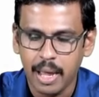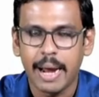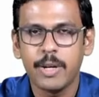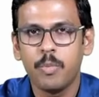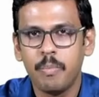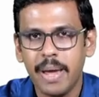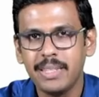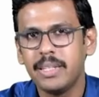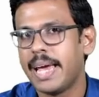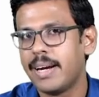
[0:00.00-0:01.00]
and you make
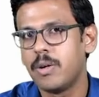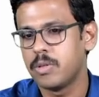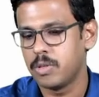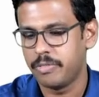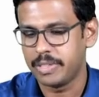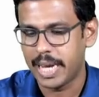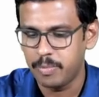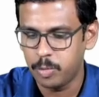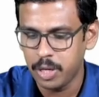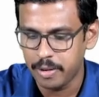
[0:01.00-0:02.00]
the diagnosis of type
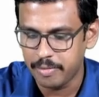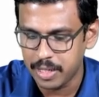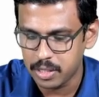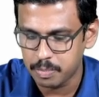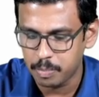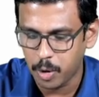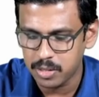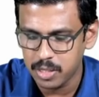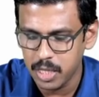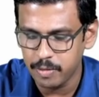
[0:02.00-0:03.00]
1. If it is
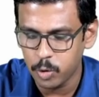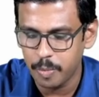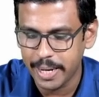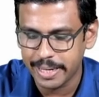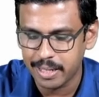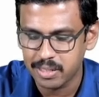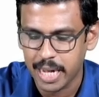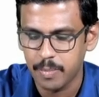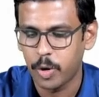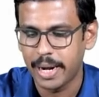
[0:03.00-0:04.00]
positive, you make it as
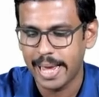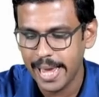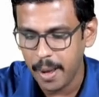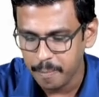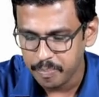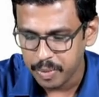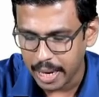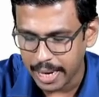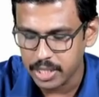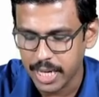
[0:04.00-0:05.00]
type 1A
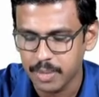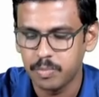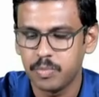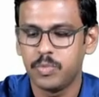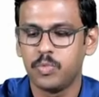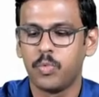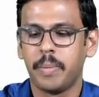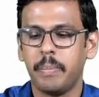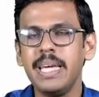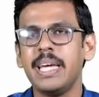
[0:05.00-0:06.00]
and type
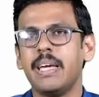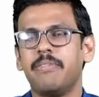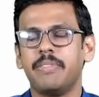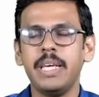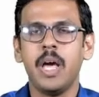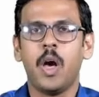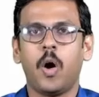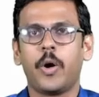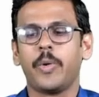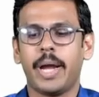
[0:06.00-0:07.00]
1B if the
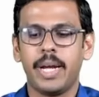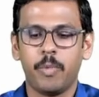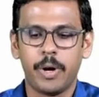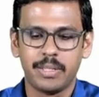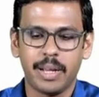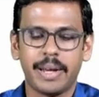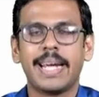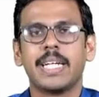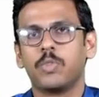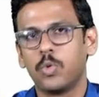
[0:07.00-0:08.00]
autoantibodies are
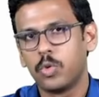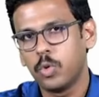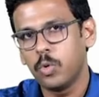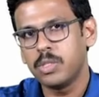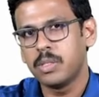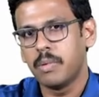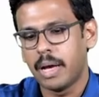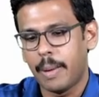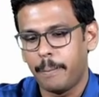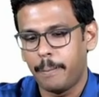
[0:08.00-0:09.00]
negative. So those
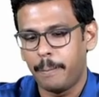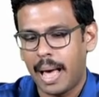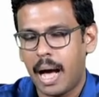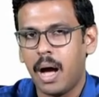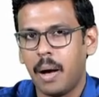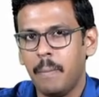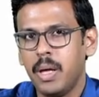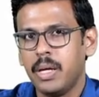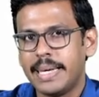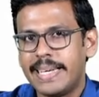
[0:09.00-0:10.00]
arm
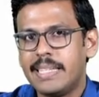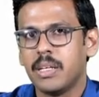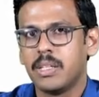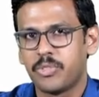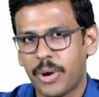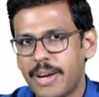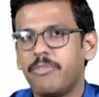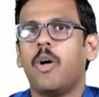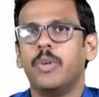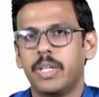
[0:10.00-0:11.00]
is
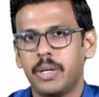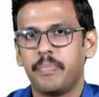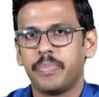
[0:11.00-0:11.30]
straightforward.